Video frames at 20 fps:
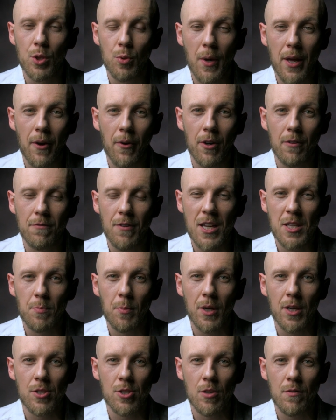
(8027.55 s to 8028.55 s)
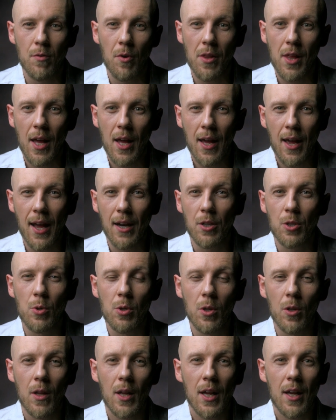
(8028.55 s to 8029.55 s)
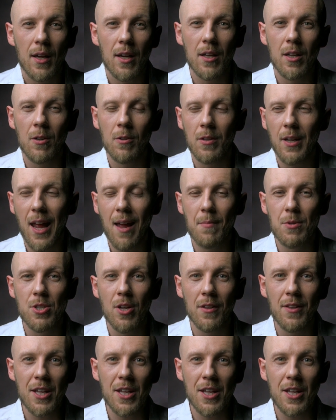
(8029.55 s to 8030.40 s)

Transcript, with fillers: Twitter and Facebook and so forth, and Google, and Amazon.